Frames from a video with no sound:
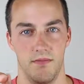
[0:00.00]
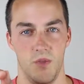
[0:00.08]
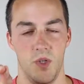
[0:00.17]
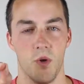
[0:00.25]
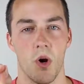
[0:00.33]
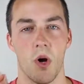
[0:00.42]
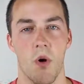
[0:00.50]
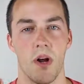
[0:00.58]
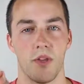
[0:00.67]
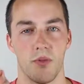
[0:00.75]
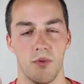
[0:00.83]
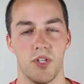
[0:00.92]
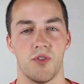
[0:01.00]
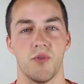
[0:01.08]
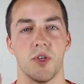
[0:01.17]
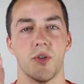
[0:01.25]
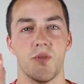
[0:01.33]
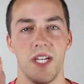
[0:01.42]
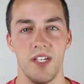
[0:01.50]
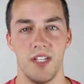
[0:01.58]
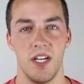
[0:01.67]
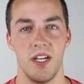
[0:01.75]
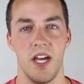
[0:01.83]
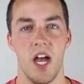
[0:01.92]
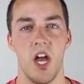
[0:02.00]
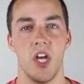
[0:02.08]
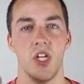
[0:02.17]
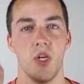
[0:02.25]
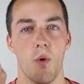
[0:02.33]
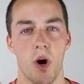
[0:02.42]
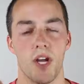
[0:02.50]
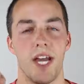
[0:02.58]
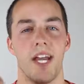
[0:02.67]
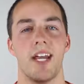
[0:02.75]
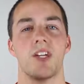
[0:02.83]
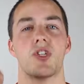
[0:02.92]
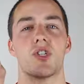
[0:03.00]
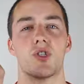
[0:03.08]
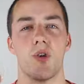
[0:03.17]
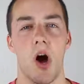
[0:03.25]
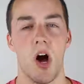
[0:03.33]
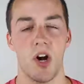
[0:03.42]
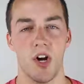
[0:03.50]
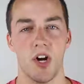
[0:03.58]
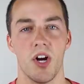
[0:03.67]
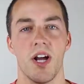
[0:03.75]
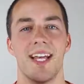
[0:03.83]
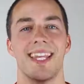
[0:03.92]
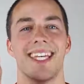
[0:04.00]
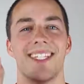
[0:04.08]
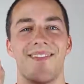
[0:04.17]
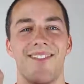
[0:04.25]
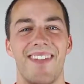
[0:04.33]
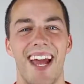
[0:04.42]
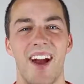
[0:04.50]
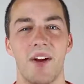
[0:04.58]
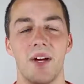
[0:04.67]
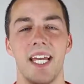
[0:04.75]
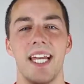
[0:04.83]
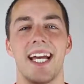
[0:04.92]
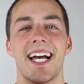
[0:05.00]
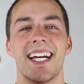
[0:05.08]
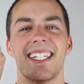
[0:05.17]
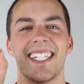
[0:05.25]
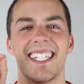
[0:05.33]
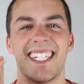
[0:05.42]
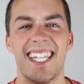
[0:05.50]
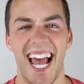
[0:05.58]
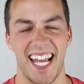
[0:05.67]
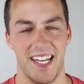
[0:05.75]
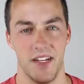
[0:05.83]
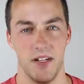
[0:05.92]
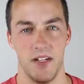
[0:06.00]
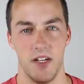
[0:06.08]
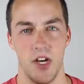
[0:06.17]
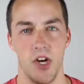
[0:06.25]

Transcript: You are going through this for a reason. You are getting stronger this very second.